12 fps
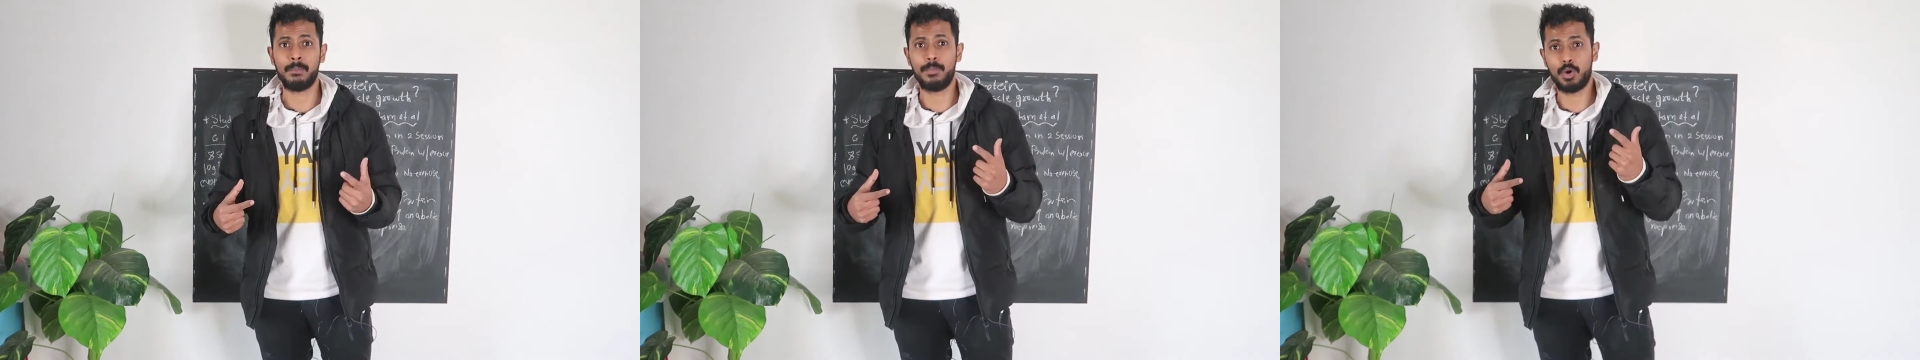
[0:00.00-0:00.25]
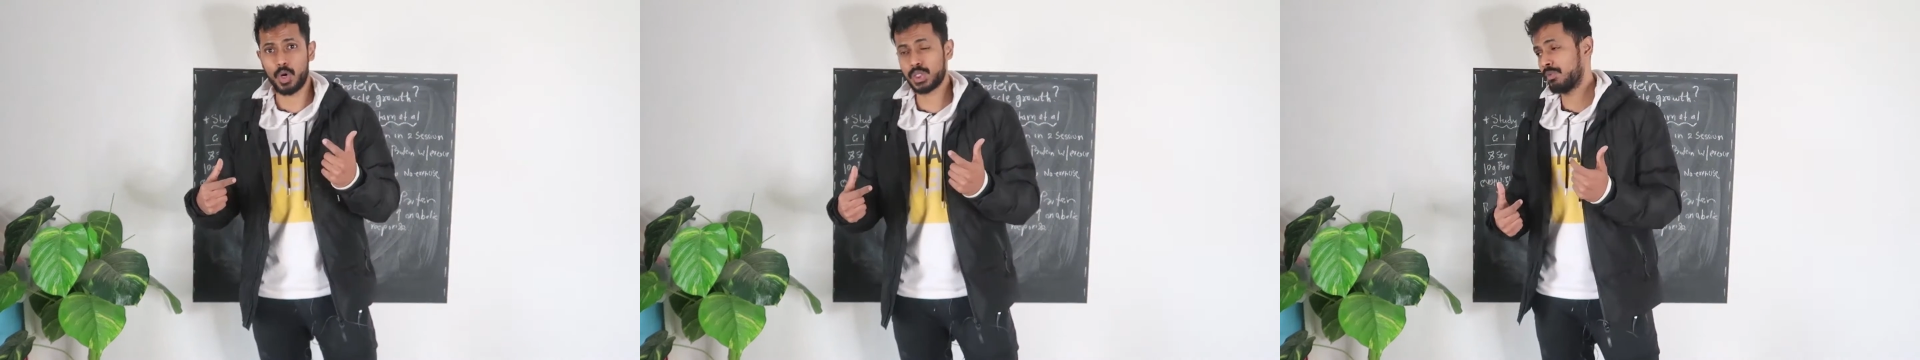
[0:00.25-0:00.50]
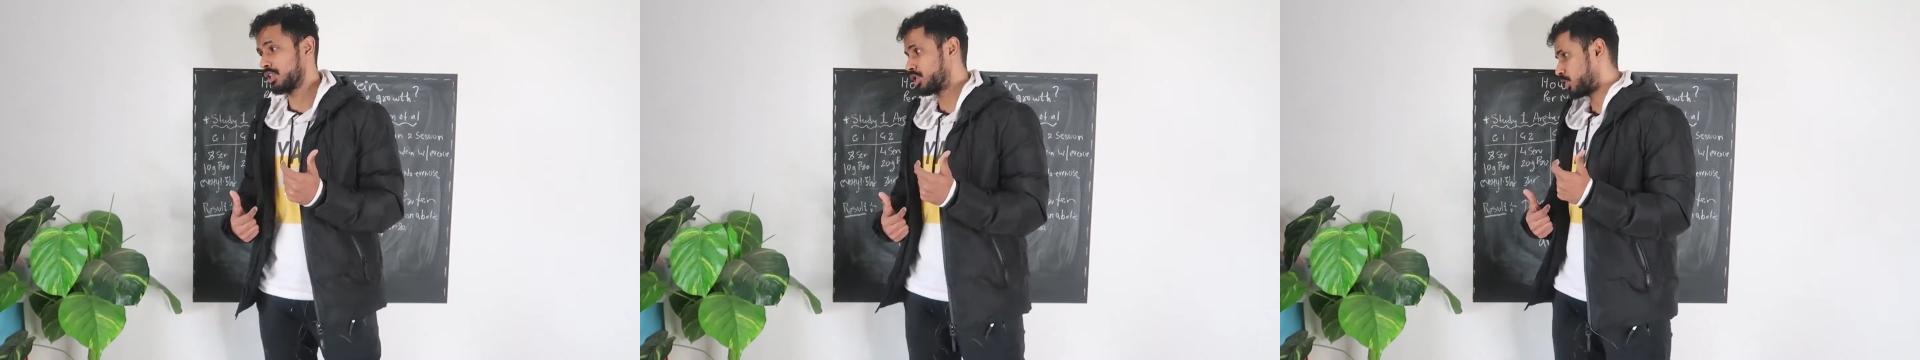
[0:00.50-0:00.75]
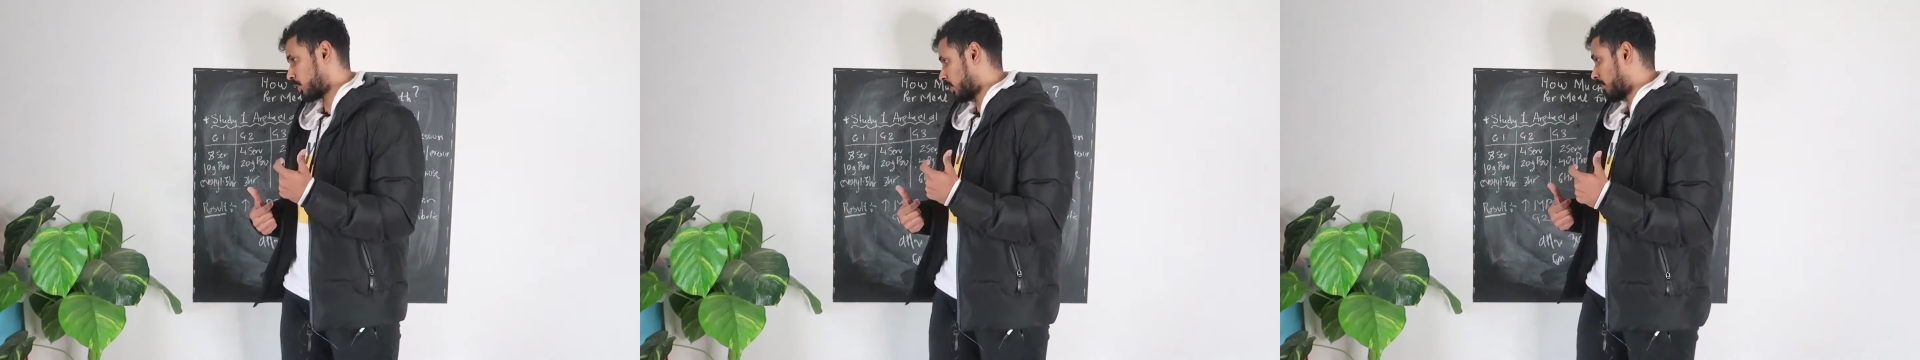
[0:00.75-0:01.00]
because we
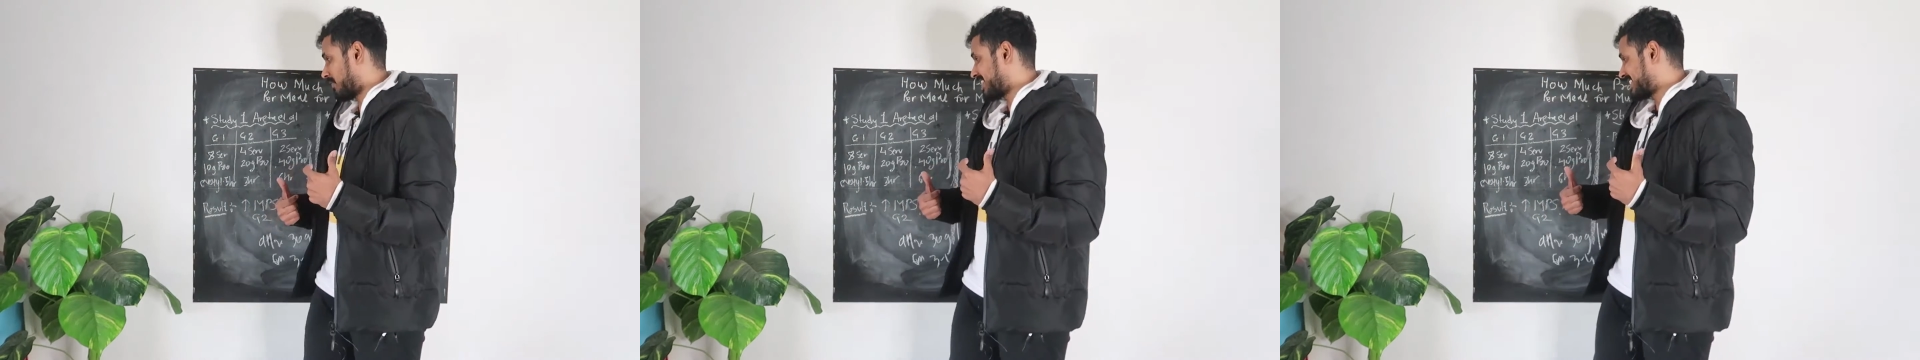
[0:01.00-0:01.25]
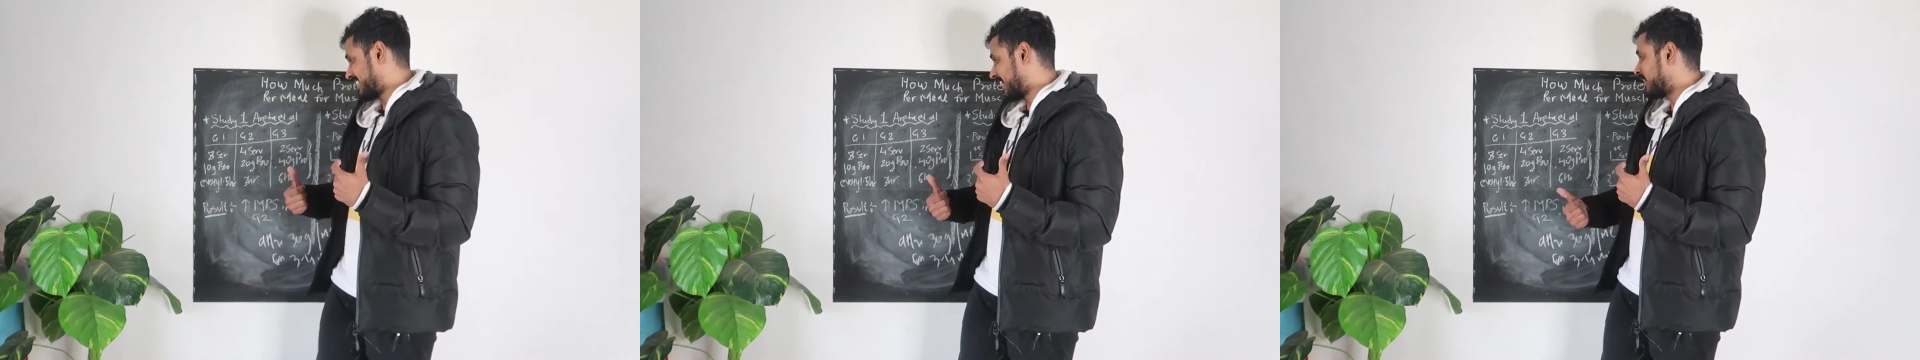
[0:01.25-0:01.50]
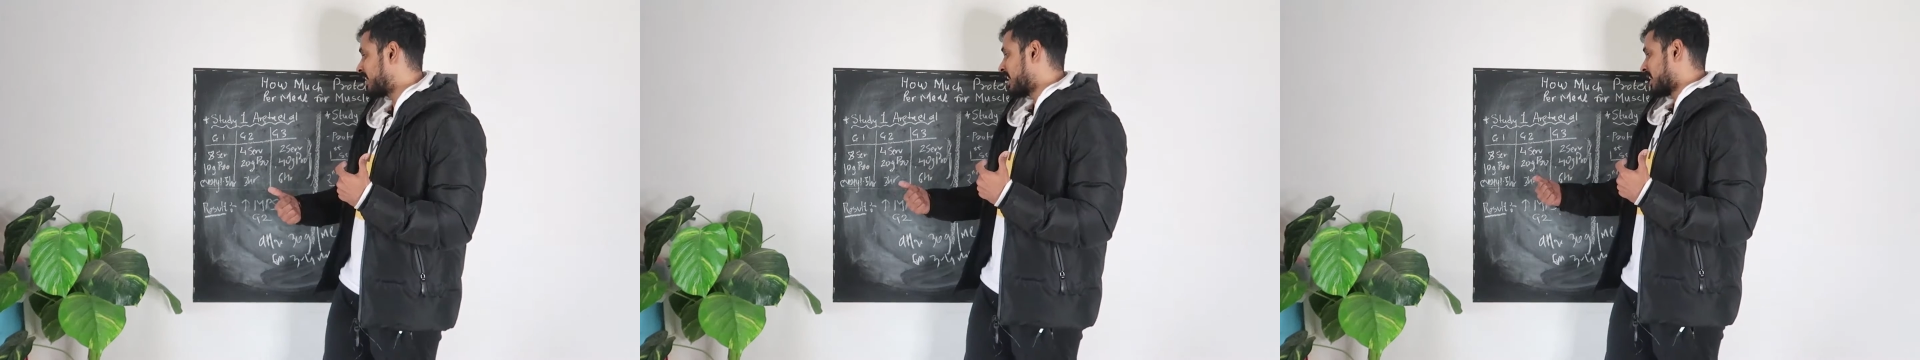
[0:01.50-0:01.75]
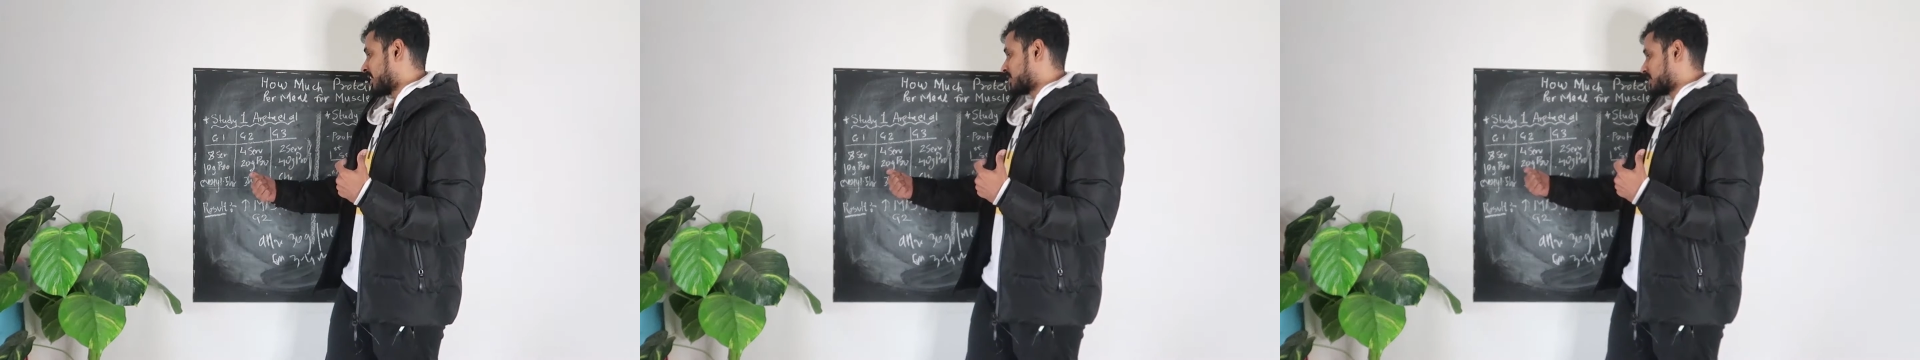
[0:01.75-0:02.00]
seen
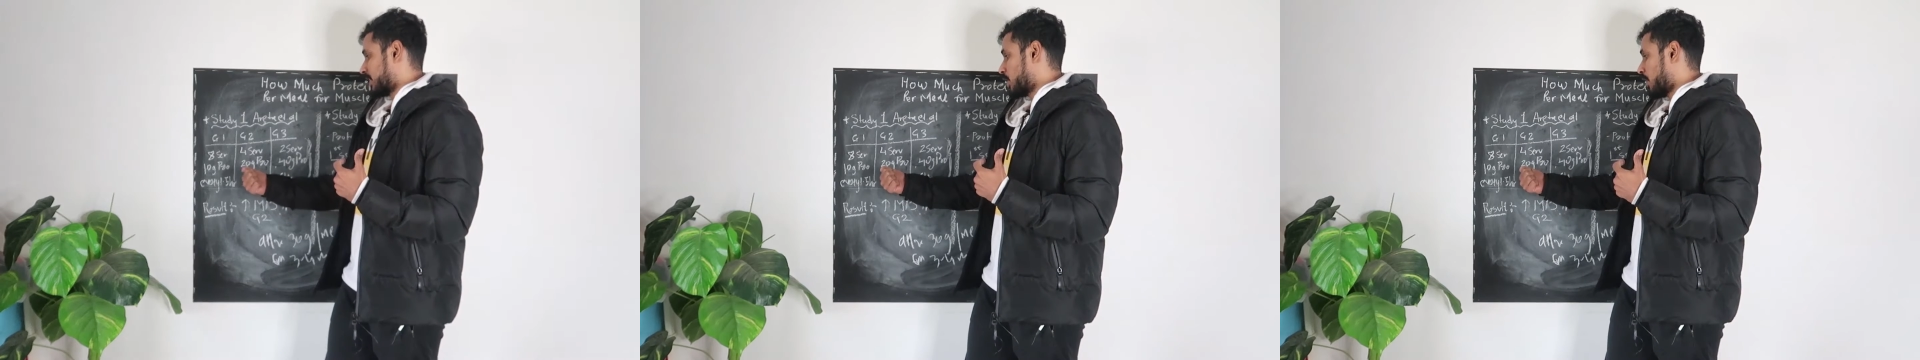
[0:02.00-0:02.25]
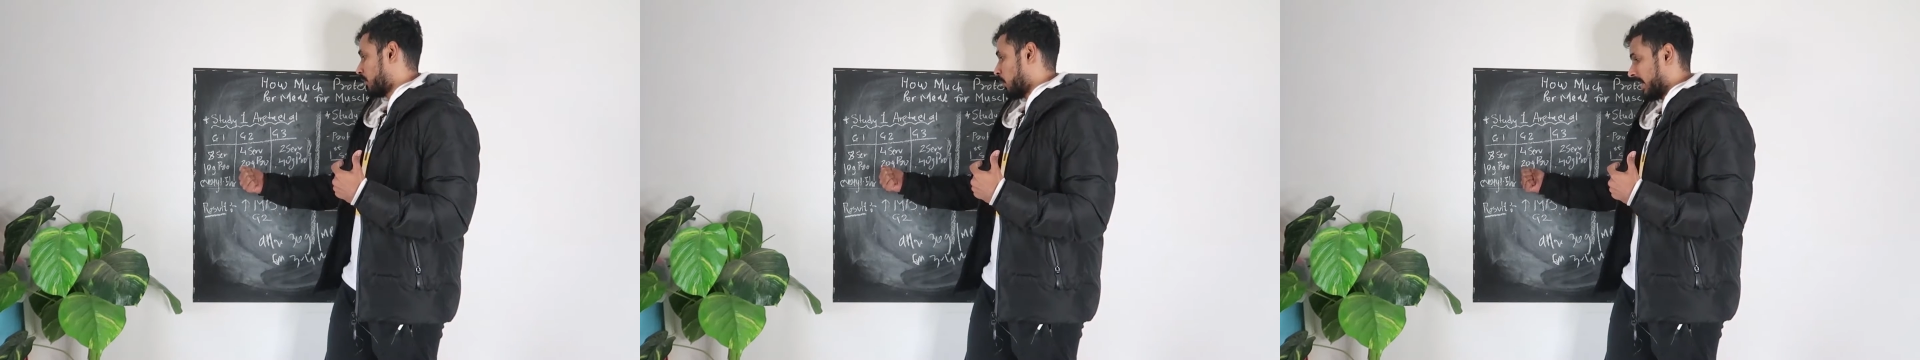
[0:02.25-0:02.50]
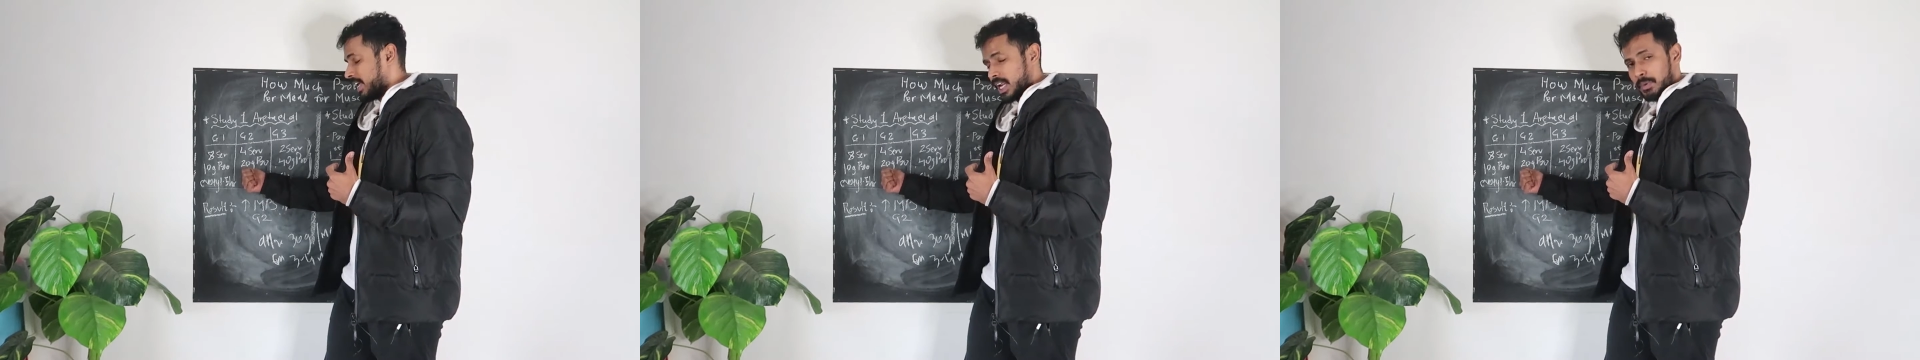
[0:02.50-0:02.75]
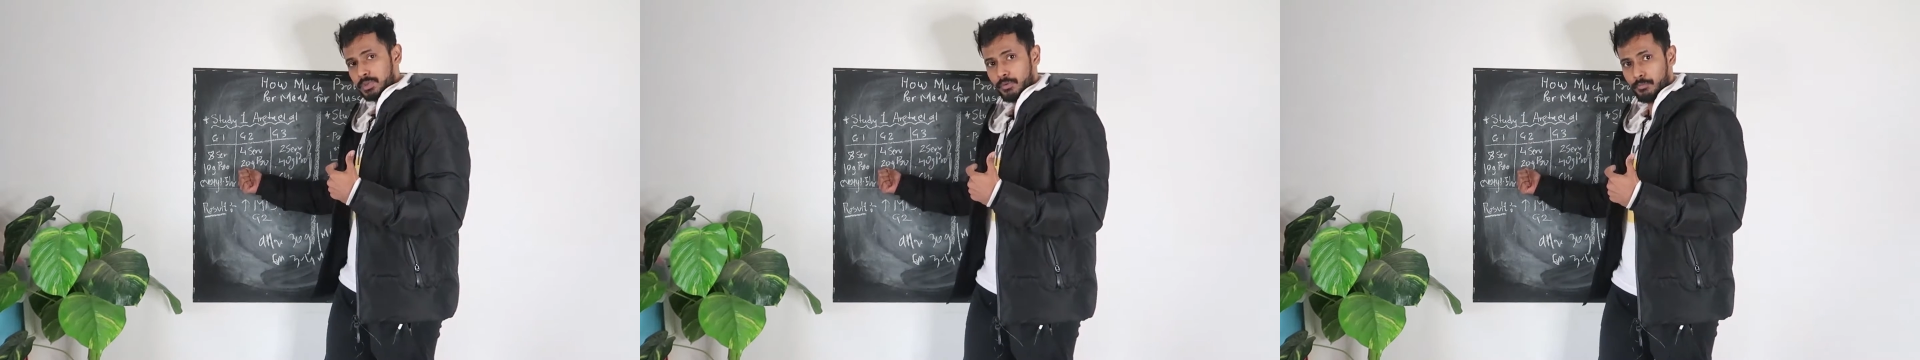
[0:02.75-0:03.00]
the study of 20
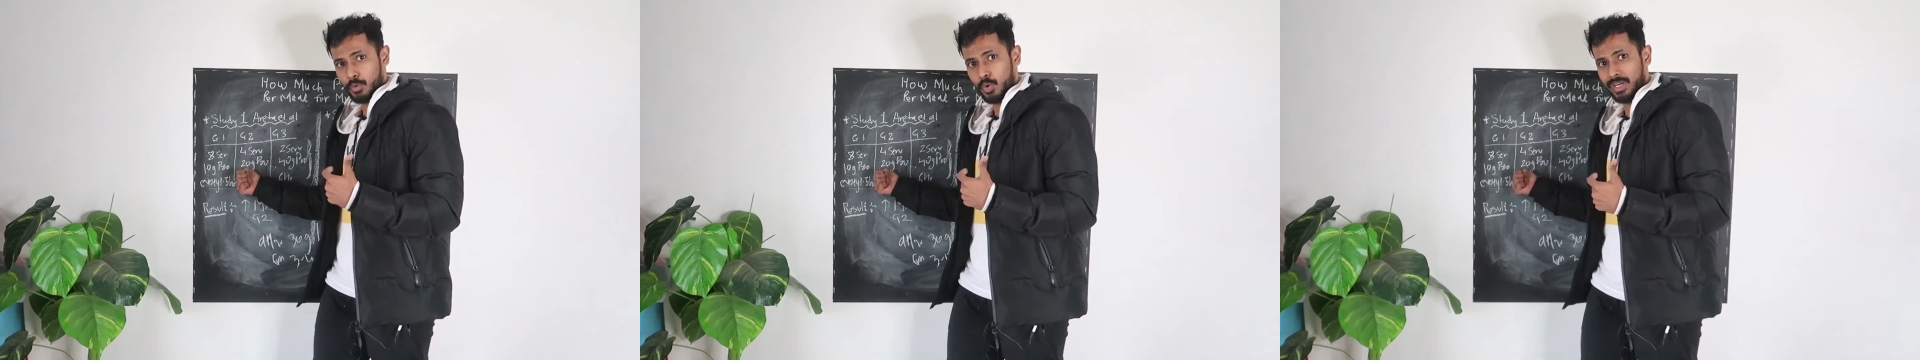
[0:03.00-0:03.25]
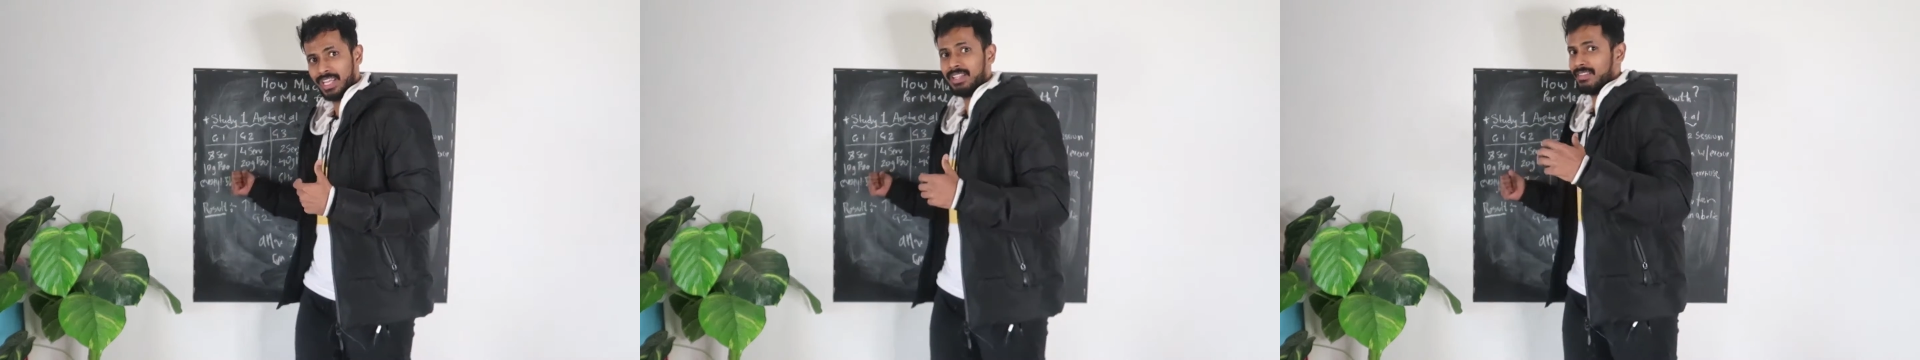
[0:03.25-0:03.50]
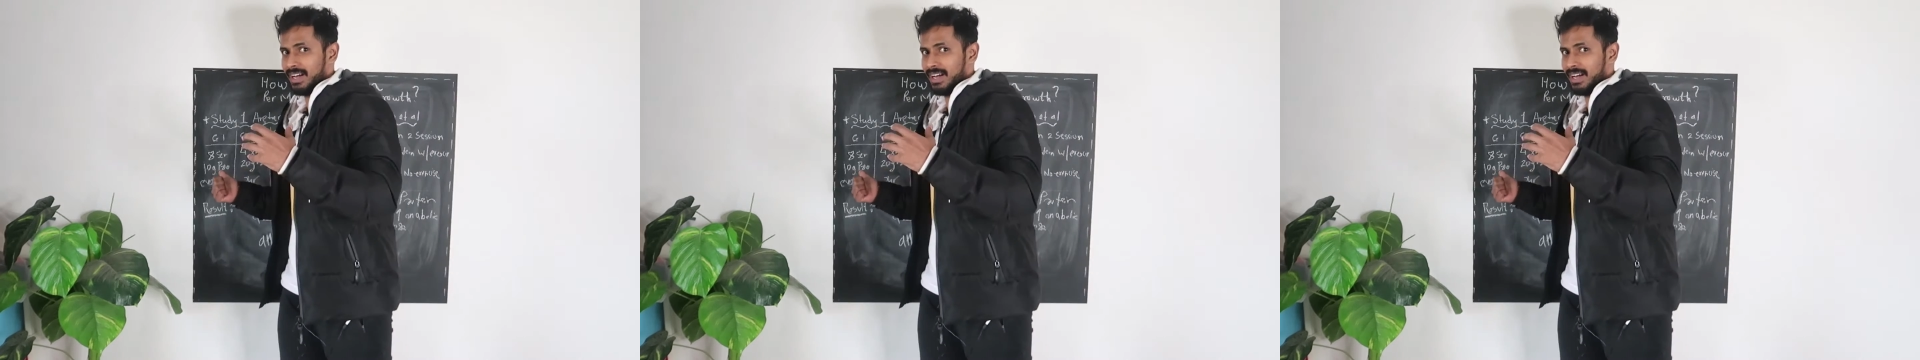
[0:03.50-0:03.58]
grams of protein,